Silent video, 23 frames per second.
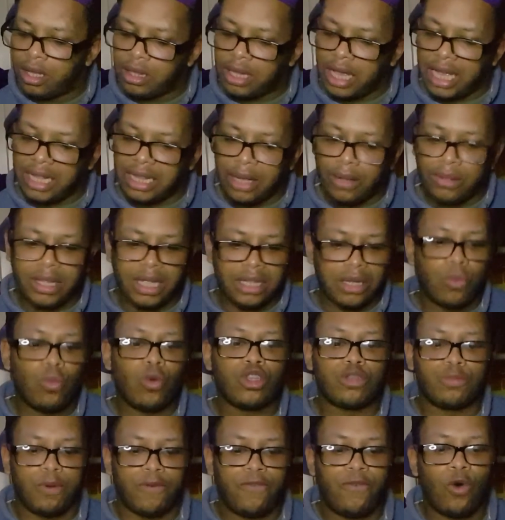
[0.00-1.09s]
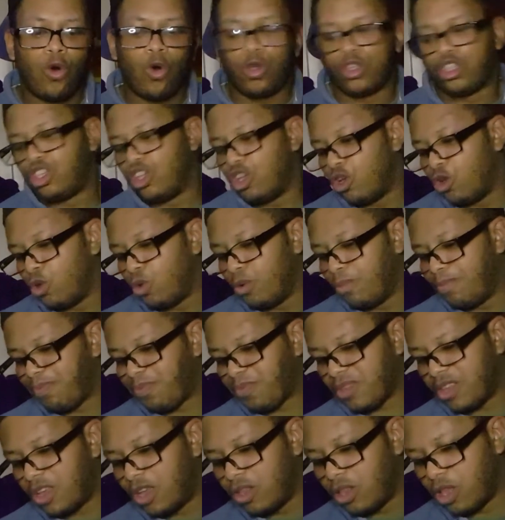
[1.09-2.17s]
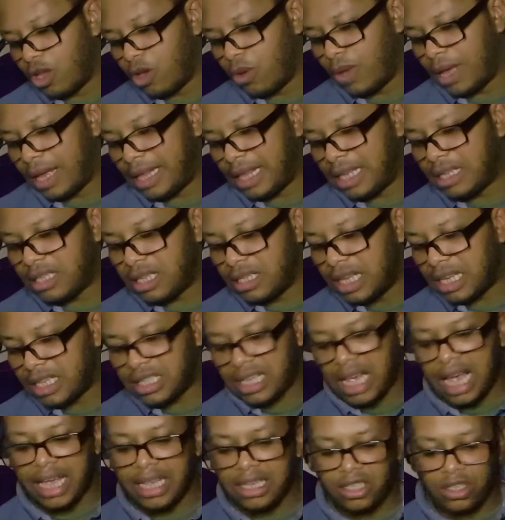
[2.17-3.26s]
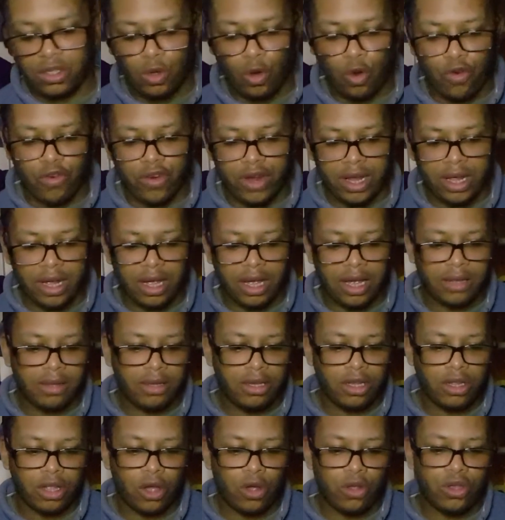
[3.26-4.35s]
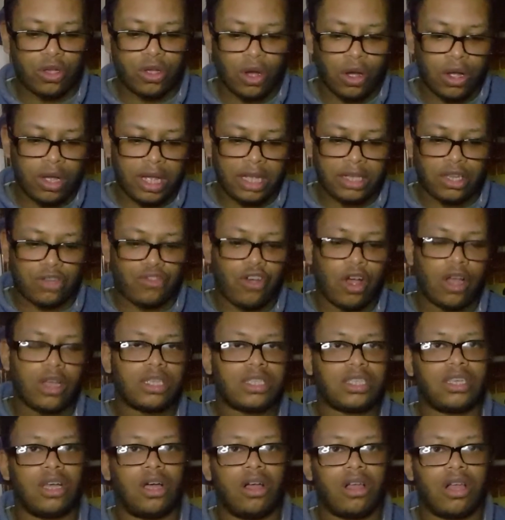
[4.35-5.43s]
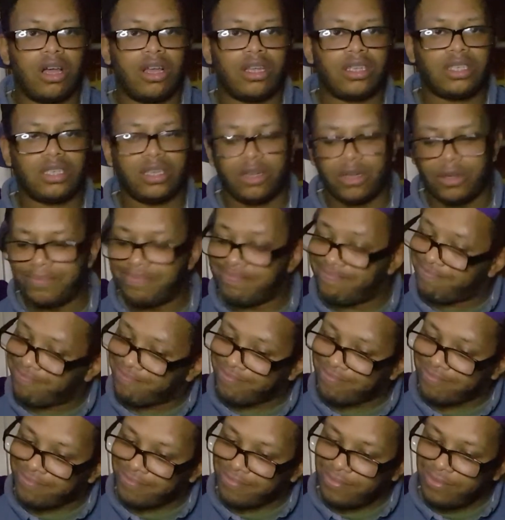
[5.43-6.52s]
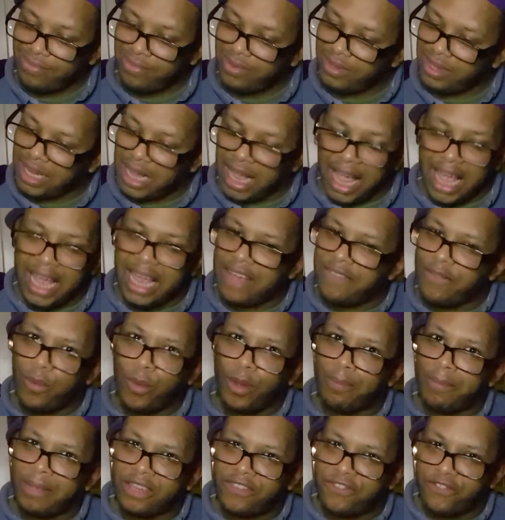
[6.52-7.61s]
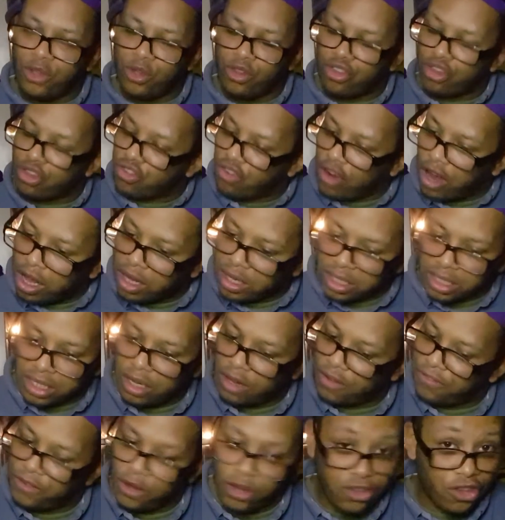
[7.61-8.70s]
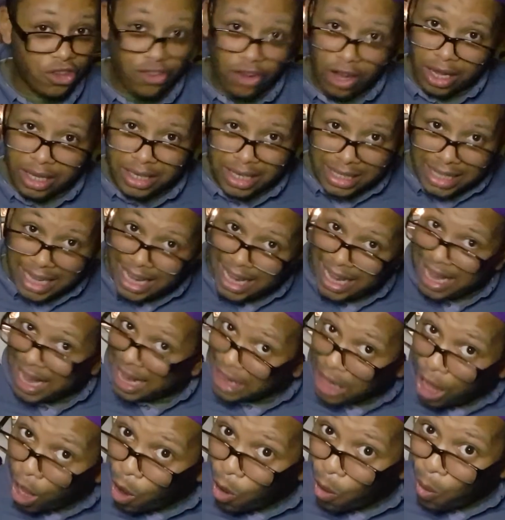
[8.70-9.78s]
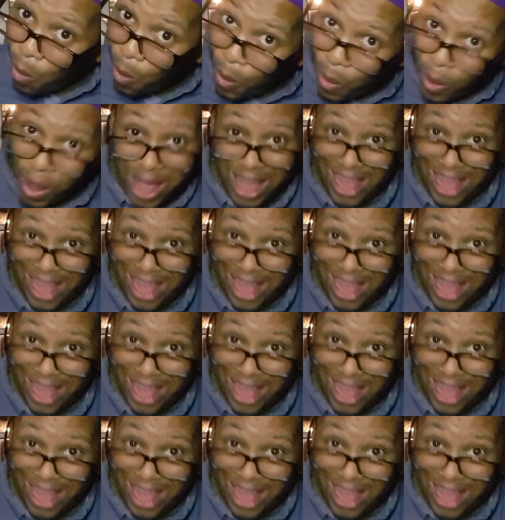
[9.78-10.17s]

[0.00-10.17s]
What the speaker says: than it was before. So, you know, and it's an exciting story, and you know, it's a Trunks saga. So, hey, everyone missed Future Trunks, so Future Trunks is here. Hello.